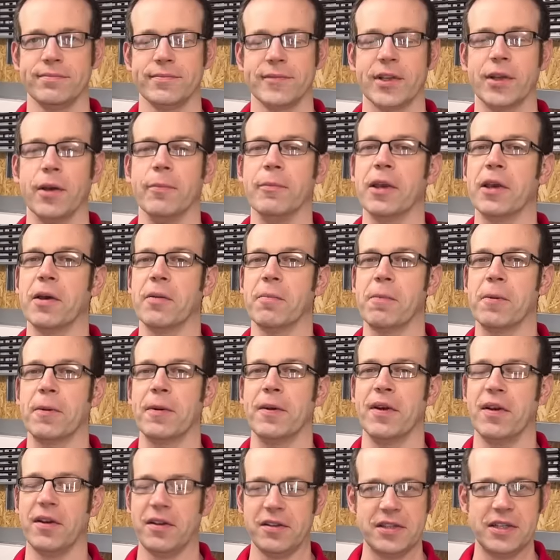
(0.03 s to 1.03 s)
Coming
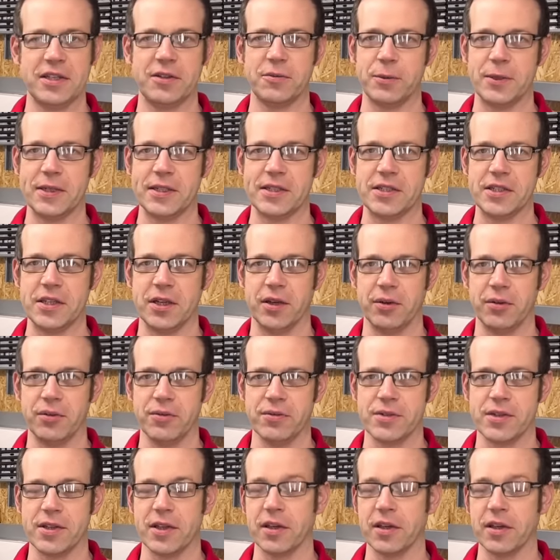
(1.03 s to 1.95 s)
up on this week's news,